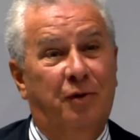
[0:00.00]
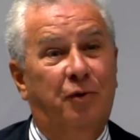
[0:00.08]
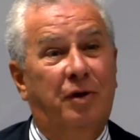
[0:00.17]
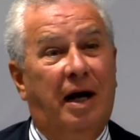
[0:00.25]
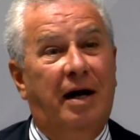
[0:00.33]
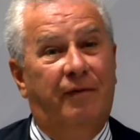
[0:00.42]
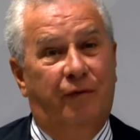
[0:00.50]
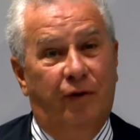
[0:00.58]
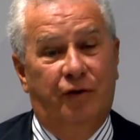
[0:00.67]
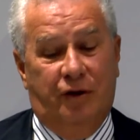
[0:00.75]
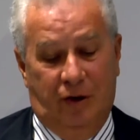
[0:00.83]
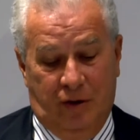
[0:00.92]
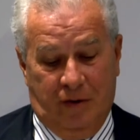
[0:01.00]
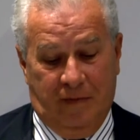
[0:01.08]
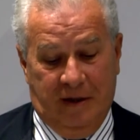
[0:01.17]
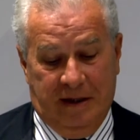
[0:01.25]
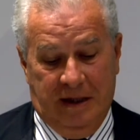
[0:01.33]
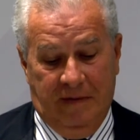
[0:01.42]
south of Italy. I mean,
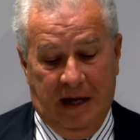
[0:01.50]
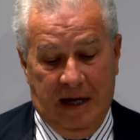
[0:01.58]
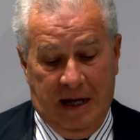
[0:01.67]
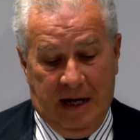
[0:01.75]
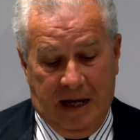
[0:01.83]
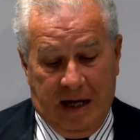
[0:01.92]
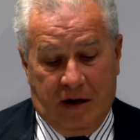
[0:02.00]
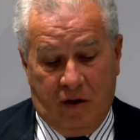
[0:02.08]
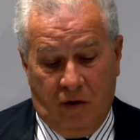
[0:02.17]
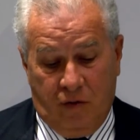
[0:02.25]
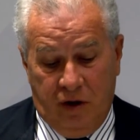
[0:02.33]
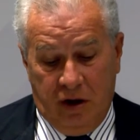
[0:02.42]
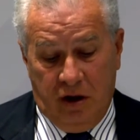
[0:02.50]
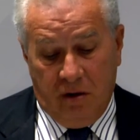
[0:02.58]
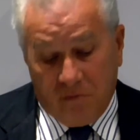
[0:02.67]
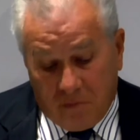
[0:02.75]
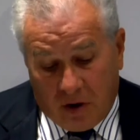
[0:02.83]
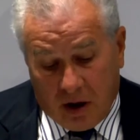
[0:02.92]
you know,
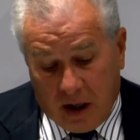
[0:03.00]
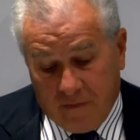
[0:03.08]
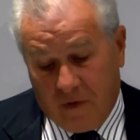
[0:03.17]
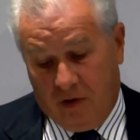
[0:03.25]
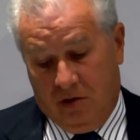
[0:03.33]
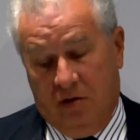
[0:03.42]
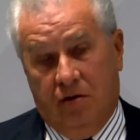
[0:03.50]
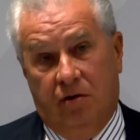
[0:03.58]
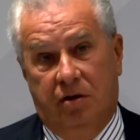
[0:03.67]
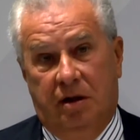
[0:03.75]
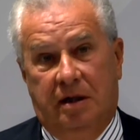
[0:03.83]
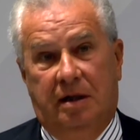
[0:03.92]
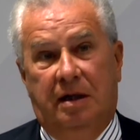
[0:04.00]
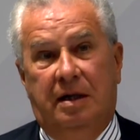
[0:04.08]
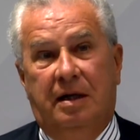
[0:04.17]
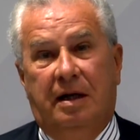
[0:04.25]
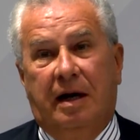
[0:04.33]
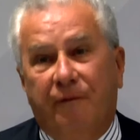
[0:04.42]
it's part of Italy,
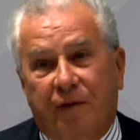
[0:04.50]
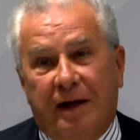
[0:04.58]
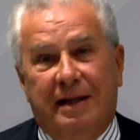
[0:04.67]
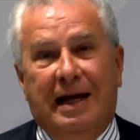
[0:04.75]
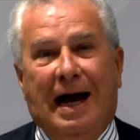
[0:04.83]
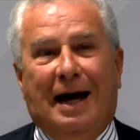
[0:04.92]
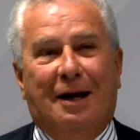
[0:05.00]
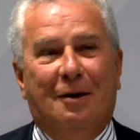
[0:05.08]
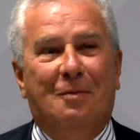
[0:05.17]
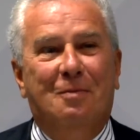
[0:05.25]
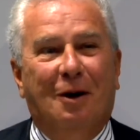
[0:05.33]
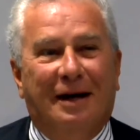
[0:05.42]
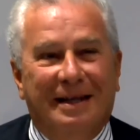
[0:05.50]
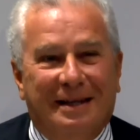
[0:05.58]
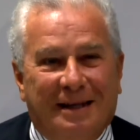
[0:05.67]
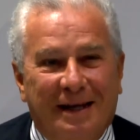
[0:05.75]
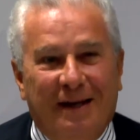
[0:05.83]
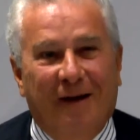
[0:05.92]
and this would be an innovative
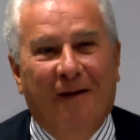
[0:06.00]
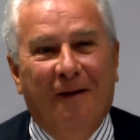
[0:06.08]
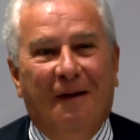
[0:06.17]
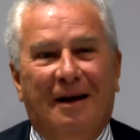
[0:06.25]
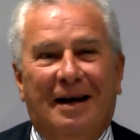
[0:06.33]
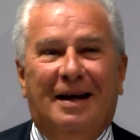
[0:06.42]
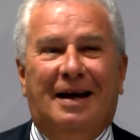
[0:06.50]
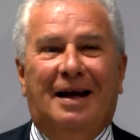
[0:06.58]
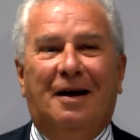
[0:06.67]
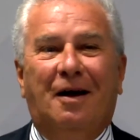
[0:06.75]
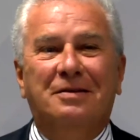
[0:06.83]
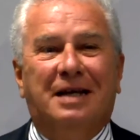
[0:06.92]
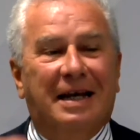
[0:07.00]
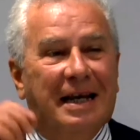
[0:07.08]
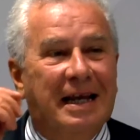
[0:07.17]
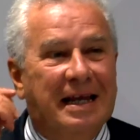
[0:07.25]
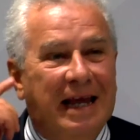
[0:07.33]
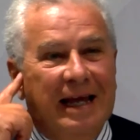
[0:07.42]
type
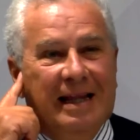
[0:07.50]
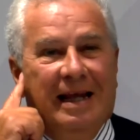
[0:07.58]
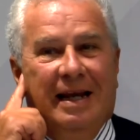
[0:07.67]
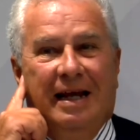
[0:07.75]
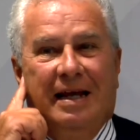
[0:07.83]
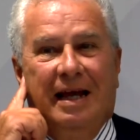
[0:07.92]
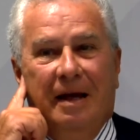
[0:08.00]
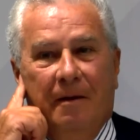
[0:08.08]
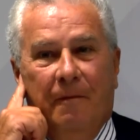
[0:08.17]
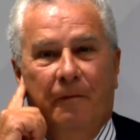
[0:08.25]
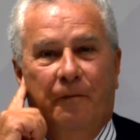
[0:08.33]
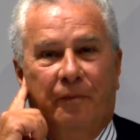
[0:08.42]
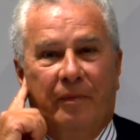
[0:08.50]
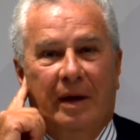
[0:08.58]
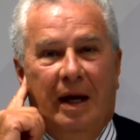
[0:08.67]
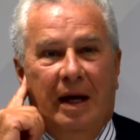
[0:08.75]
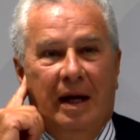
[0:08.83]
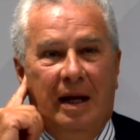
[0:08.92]
of funding.
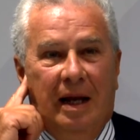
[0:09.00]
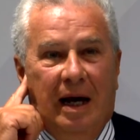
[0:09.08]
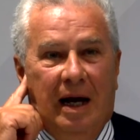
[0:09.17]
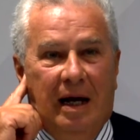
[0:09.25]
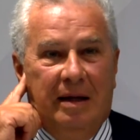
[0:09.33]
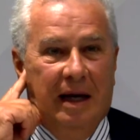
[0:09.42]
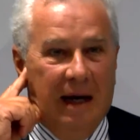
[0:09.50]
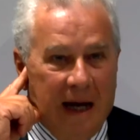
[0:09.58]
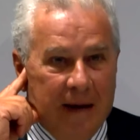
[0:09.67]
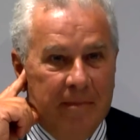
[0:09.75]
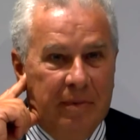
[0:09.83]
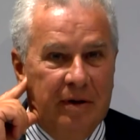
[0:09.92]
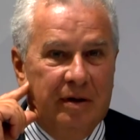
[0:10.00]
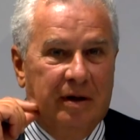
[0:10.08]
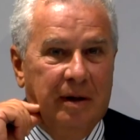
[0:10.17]
So to shake things up a bit,